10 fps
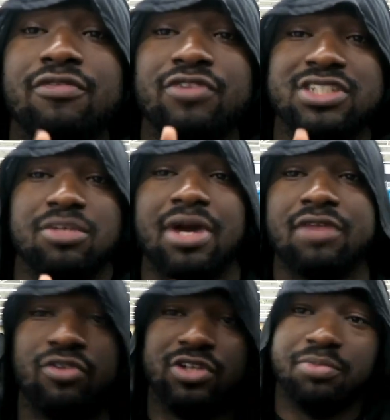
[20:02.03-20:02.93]
for somebody
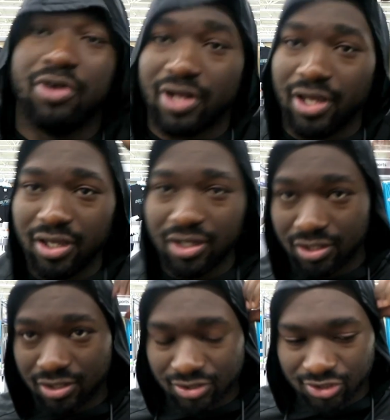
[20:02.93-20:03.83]
for his birthday.
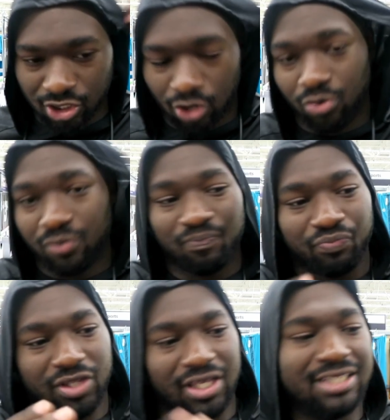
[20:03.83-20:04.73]
So
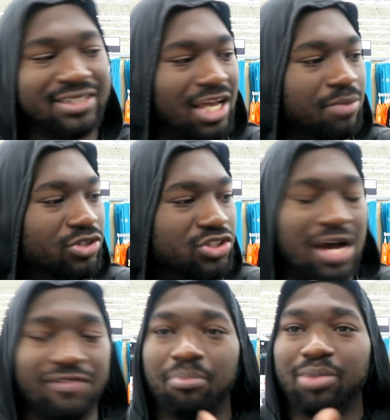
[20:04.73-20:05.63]
he's able to
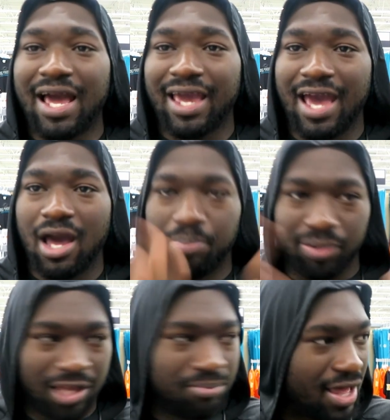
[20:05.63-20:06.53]
have a black hat, a
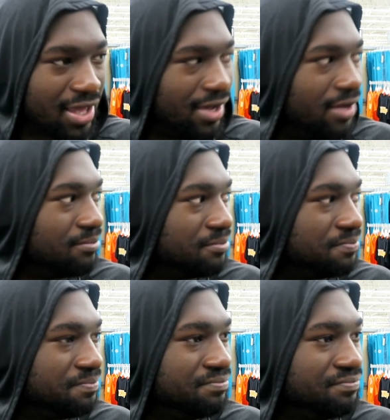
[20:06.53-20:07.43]
plain black hat.
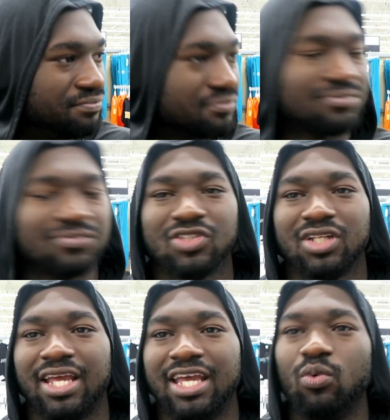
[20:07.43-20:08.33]

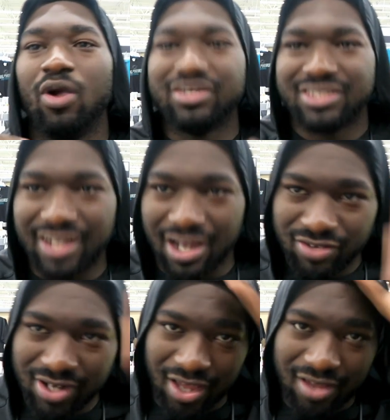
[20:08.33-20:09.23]
He wears it
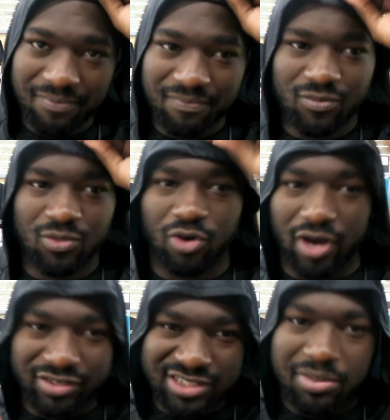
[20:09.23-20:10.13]
every day or
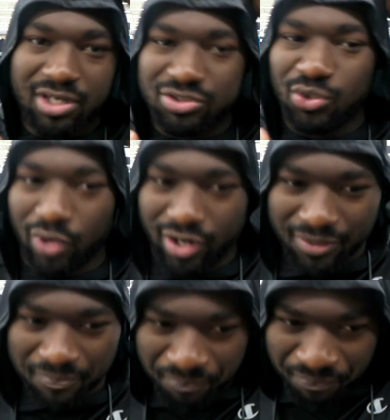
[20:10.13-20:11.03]
every time he comes to work.
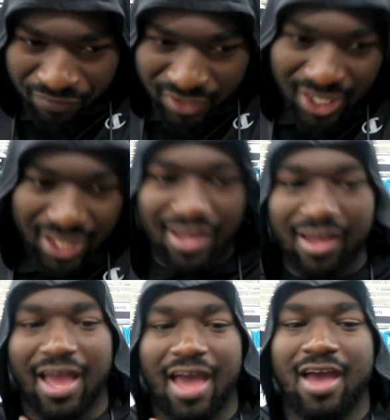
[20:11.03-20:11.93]

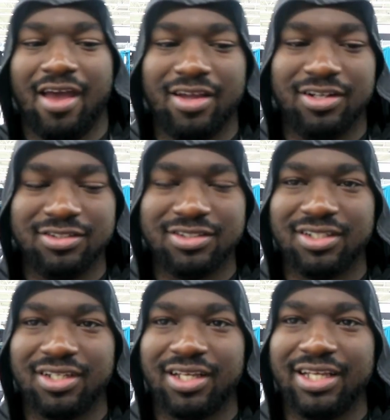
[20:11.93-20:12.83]

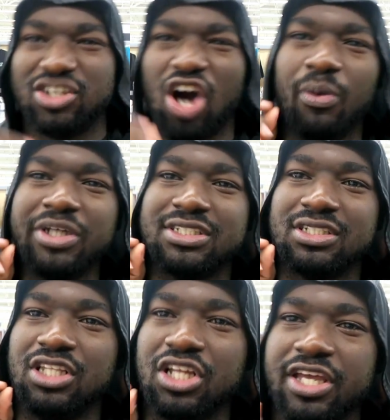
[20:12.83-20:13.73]
And it's always
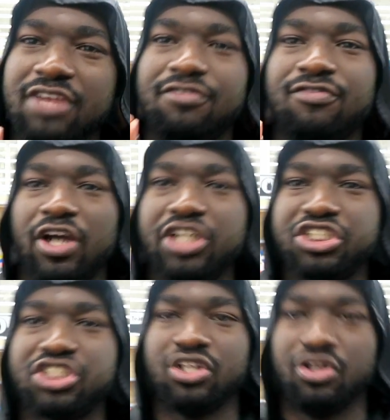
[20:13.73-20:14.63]
looking
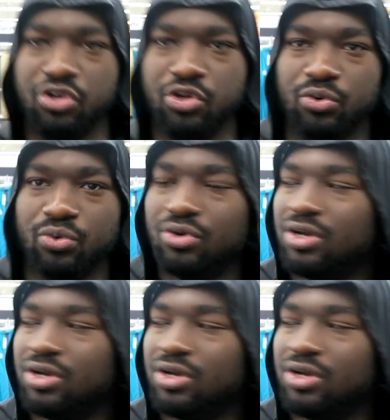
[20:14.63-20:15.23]
fresh, new,